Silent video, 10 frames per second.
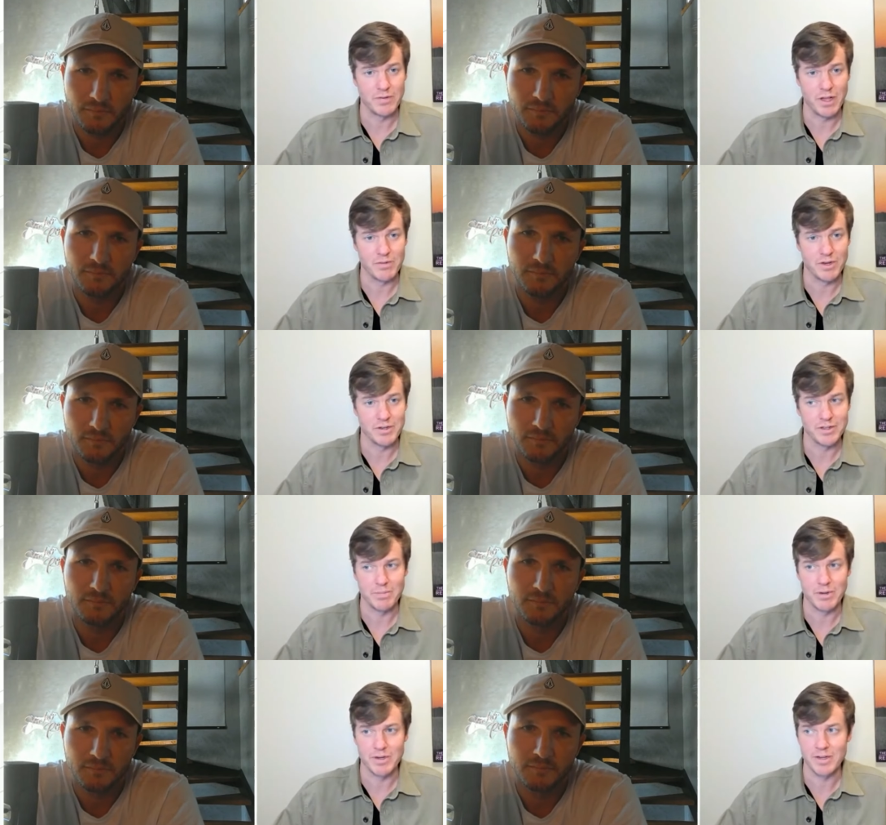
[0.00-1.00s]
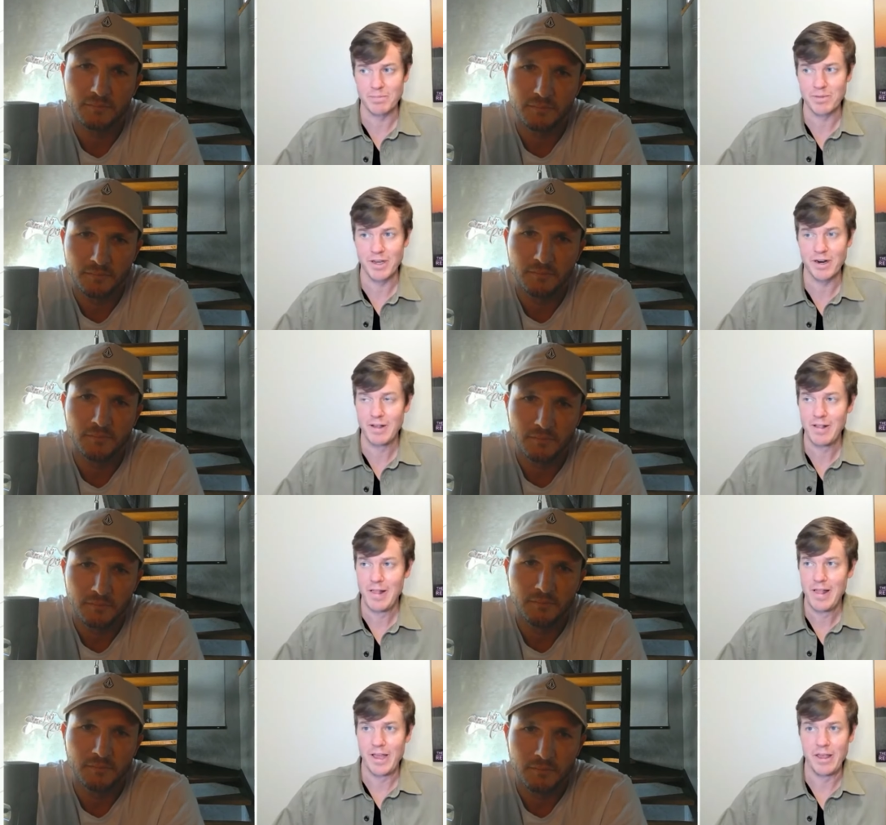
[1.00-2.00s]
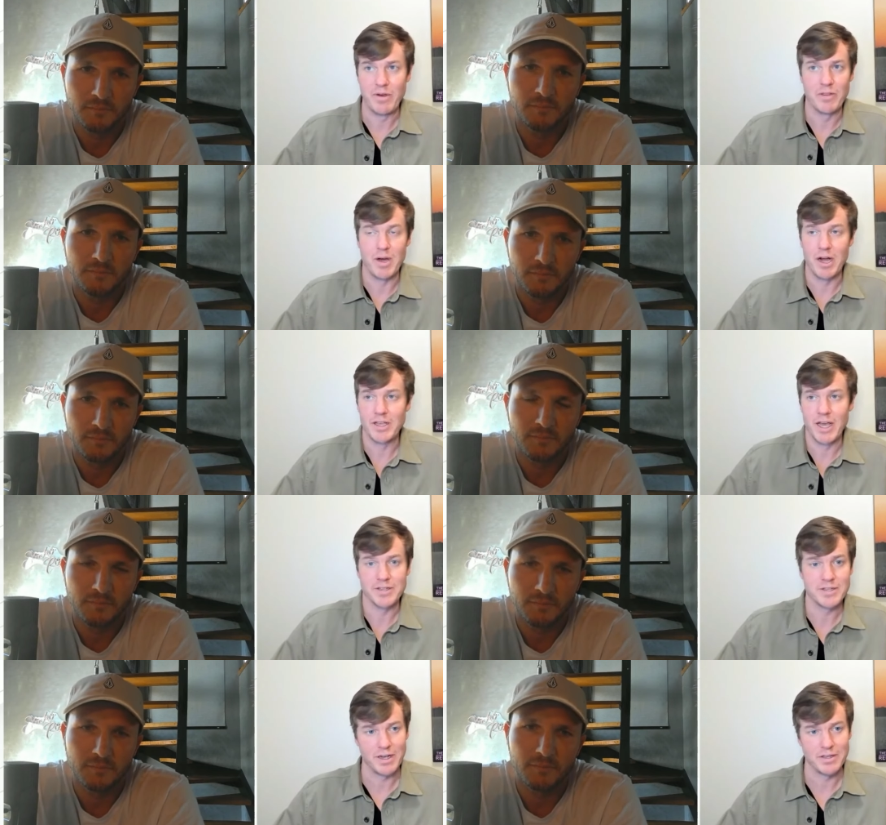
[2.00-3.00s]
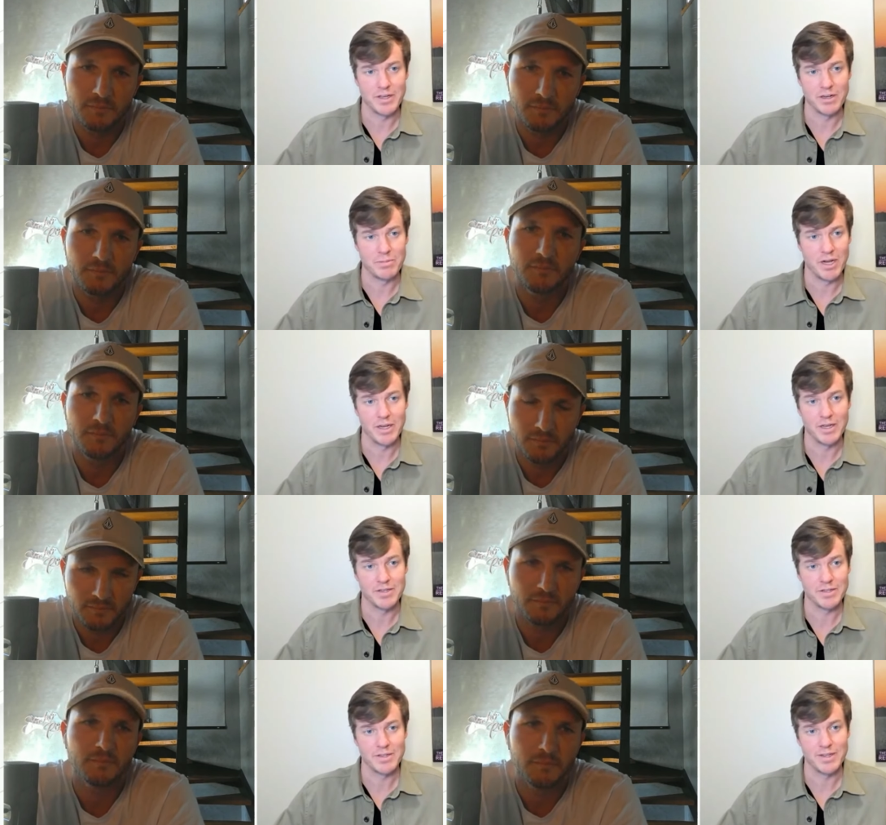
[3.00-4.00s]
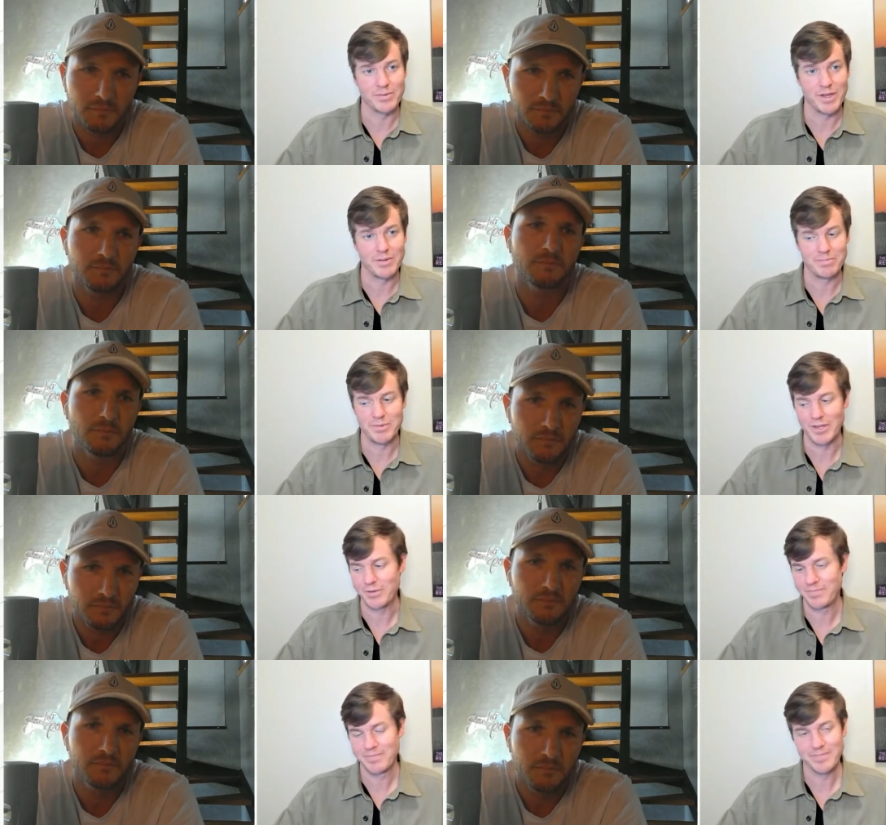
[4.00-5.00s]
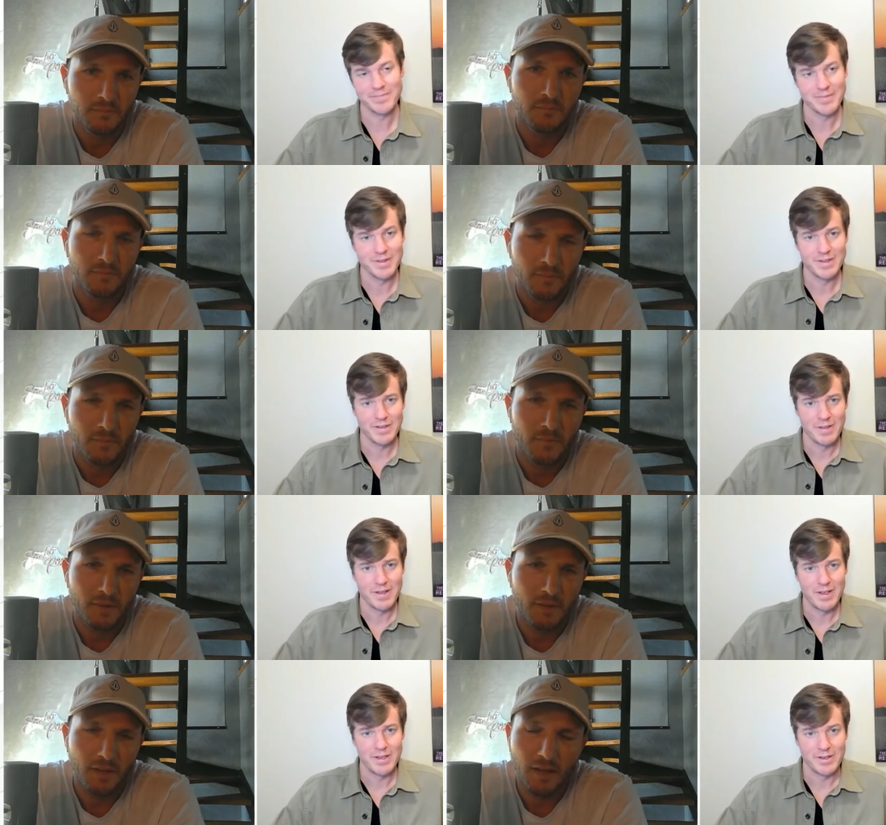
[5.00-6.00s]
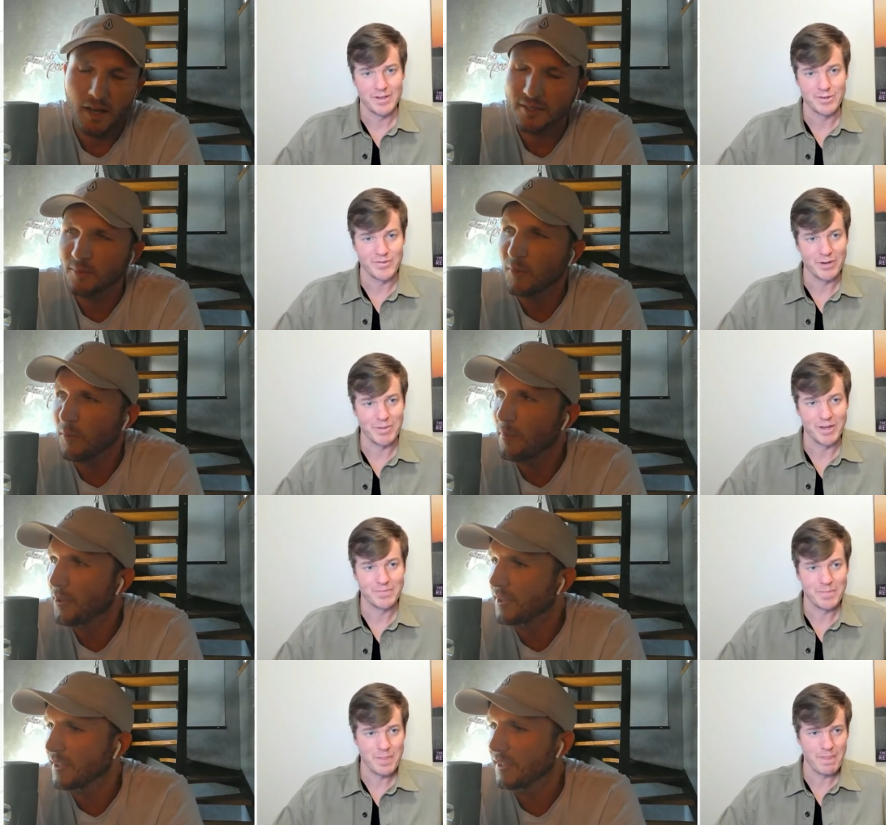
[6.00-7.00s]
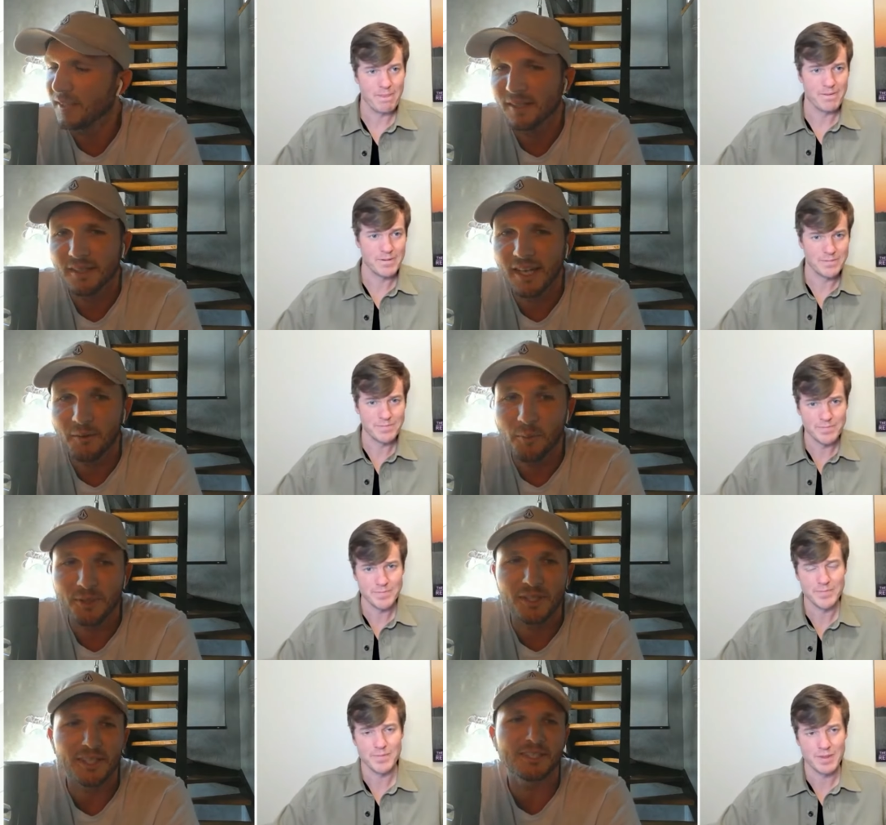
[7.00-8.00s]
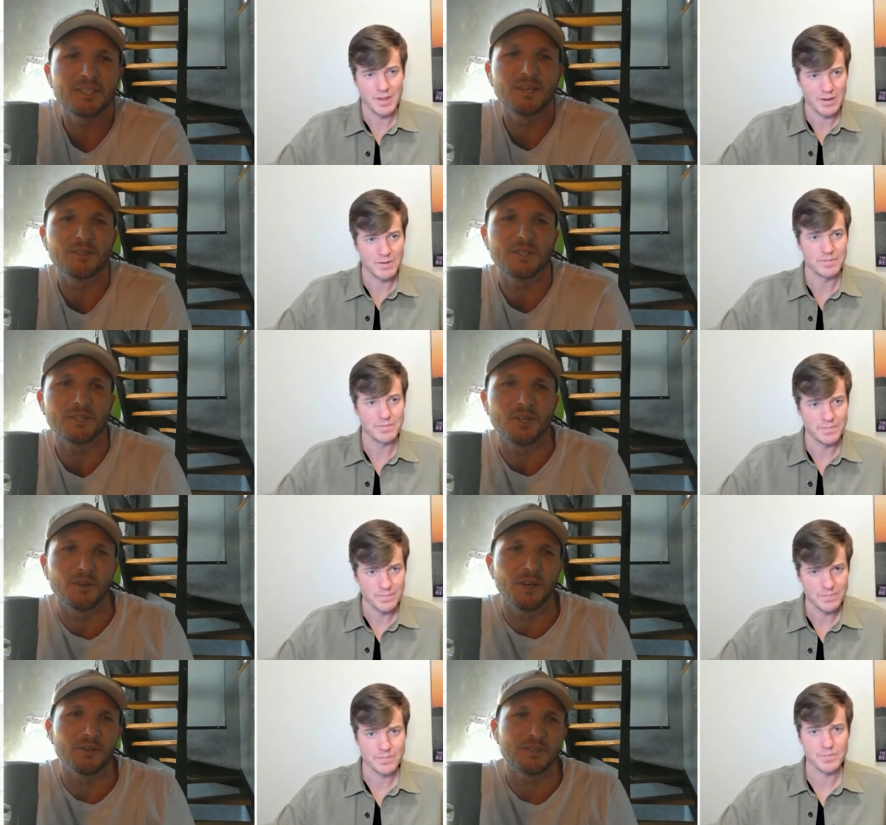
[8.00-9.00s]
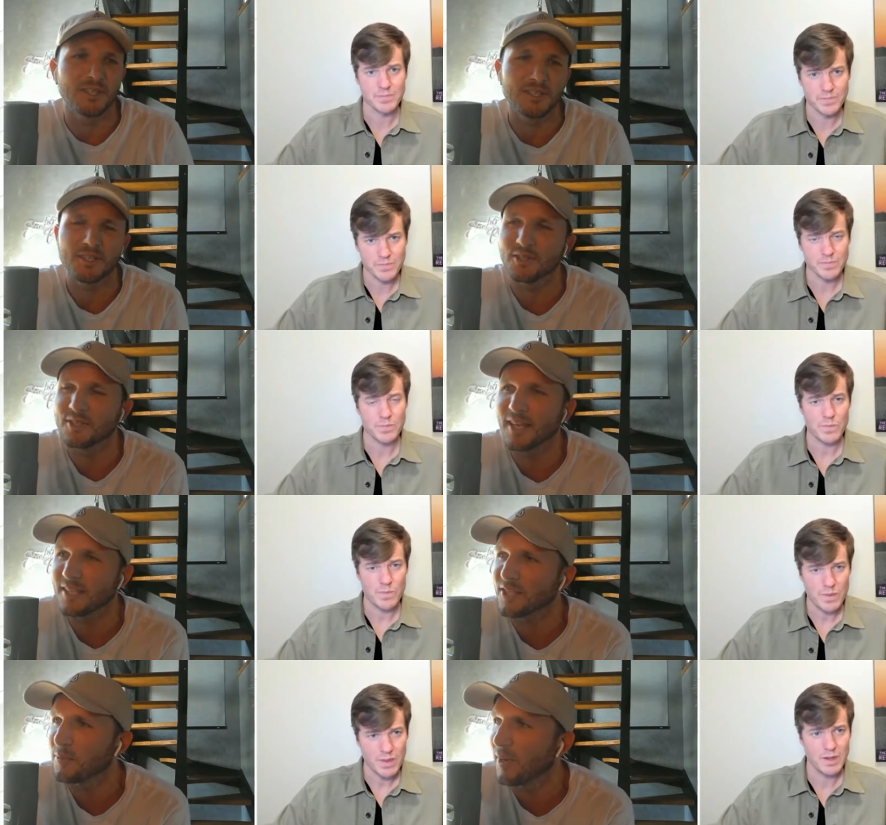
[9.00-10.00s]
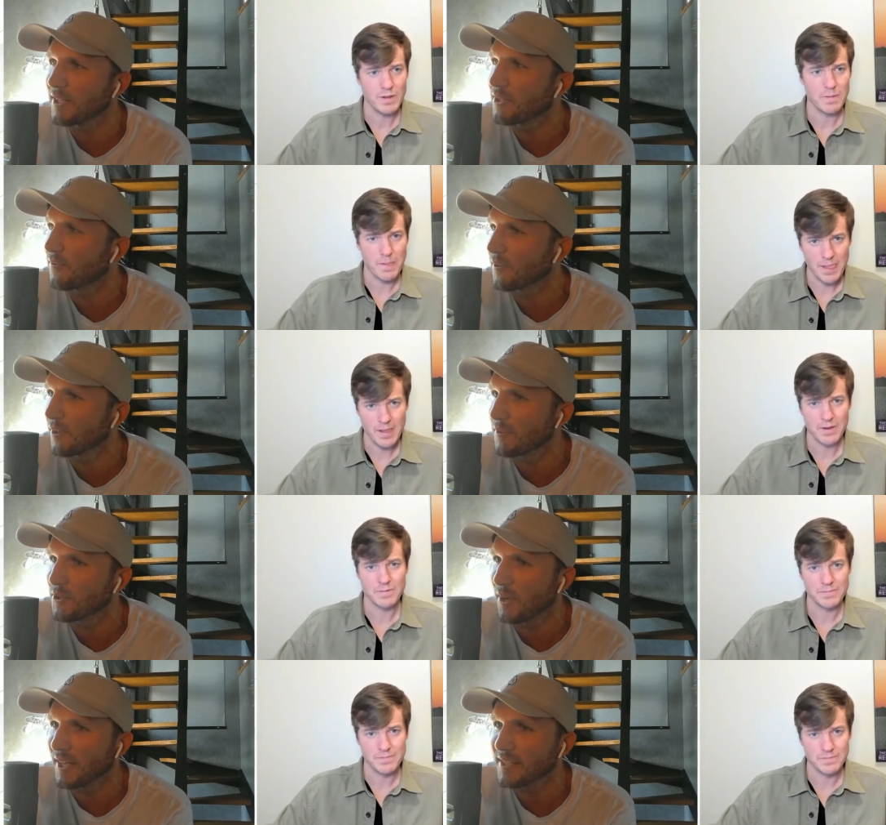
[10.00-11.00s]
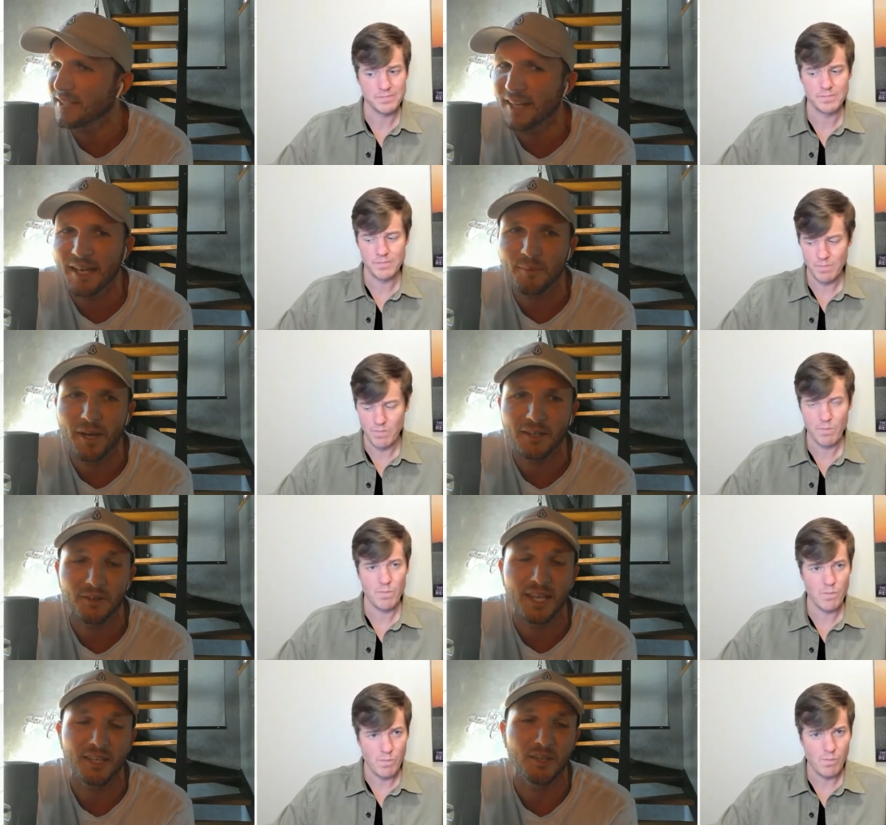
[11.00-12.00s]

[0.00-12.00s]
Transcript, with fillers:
Speaker 1: lot of research up on up there. And then we have the podcast, the Signal podcast as well. So
Speaker 2: Awesome. Fun, we'll put the yeah, we'll put the links to those in the show notes. Listeners, thanks so much for for joining us today. Michael, thank